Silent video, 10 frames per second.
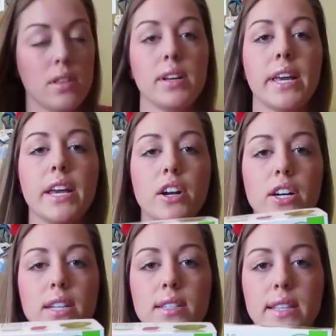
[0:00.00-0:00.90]
Here
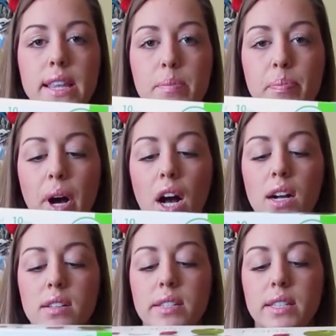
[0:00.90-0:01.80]
is the
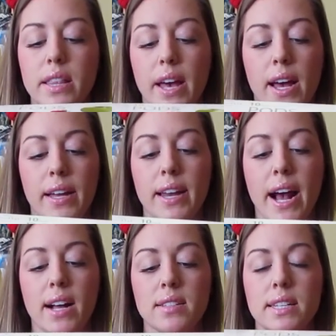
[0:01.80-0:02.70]
box that
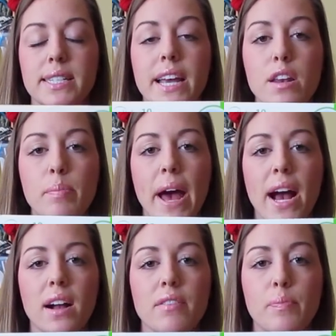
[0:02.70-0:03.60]
has a 10
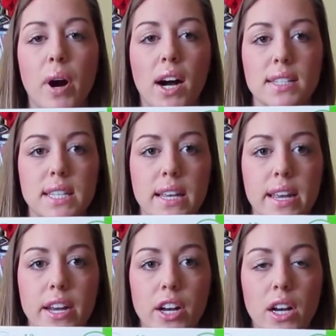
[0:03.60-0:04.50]
pack of pods in
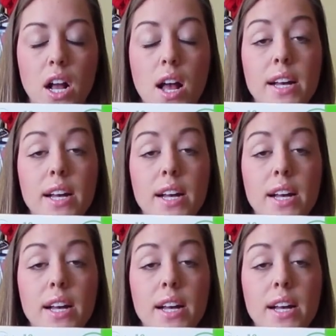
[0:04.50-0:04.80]
here.